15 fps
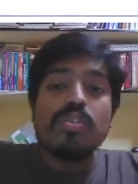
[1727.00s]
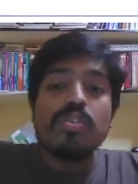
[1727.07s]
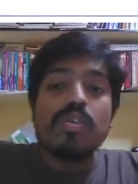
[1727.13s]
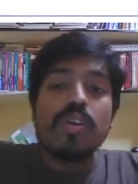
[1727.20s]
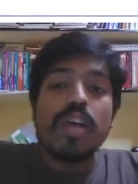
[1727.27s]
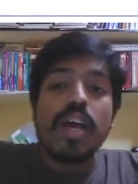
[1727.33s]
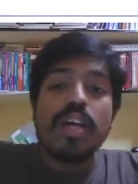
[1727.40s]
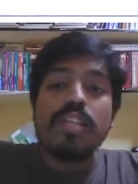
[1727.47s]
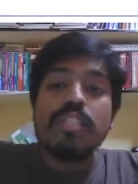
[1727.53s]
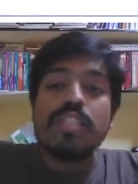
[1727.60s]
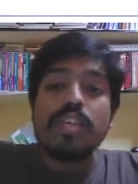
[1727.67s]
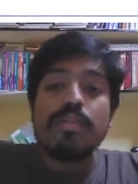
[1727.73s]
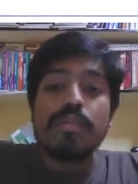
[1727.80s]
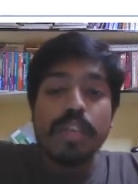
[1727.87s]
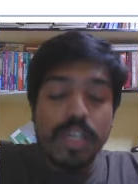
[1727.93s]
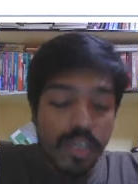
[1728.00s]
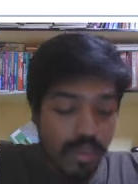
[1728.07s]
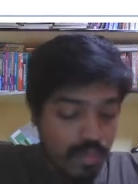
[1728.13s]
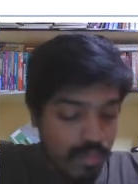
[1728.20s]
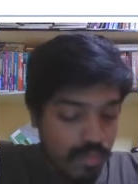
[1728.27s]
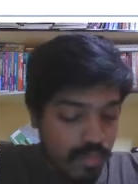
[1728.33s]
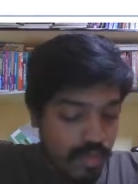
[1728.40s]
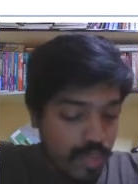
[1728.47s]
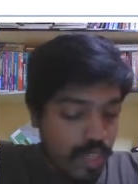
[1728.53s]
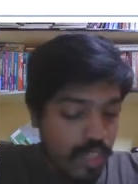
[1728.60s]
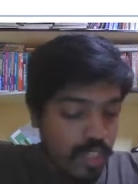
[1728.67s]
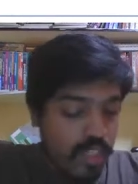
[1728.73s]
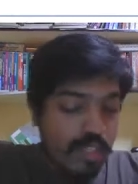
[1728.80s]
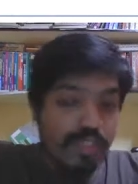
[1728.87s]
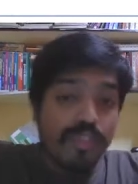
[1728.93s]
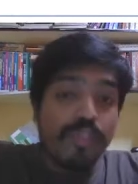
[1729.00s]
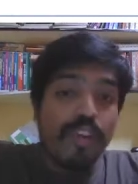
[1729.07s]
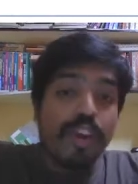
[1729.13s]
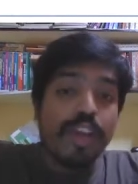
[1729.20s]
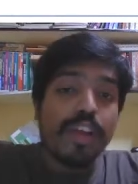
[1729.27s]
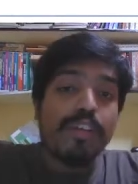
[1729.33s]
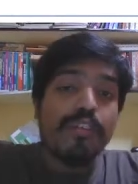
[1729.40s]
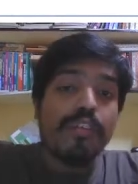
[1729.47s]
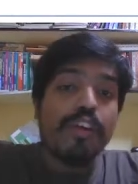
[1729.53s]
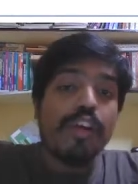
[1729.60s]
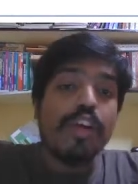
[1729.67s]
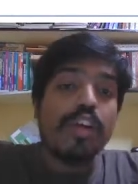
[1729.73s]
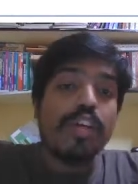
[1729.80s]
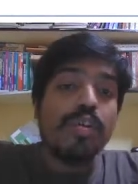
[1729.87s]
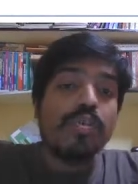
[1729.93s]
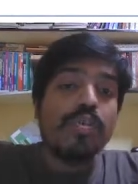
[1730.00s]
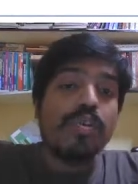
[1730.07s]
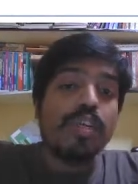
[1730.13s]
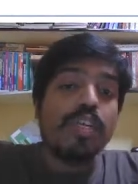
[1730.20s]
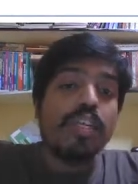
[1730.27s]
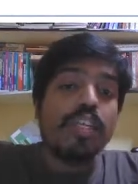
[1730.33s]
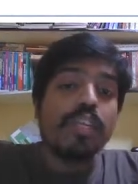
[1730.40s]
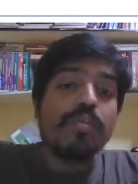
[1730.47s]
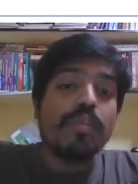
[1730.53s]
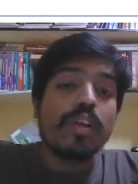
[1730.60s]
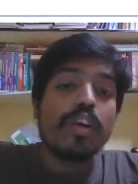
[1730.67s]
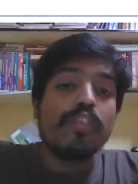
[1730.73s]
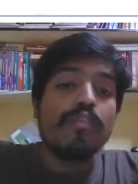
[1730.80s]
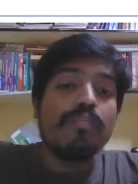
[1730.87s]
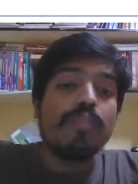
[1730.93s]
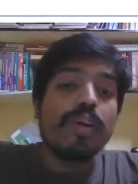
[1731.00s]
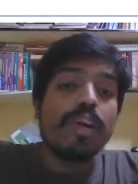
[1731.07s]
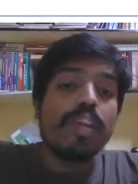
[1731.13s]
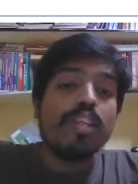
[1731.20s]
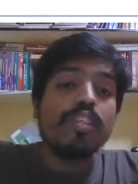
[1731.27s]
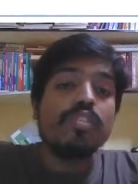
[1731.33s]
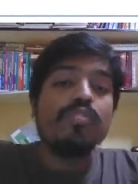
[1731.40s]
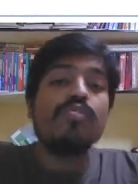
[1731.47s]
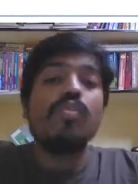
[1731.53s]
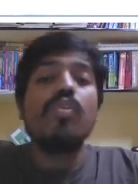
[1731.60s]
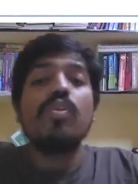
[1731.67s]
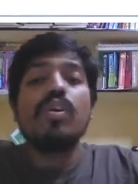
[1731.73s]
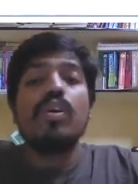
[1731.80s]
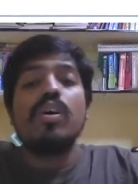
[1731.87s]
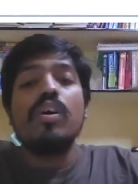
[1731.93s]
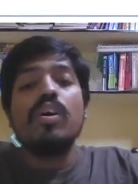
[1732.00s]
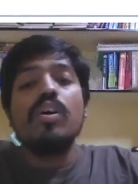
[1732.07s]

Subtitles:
So the answer becomes 6512 into the power of minus 4.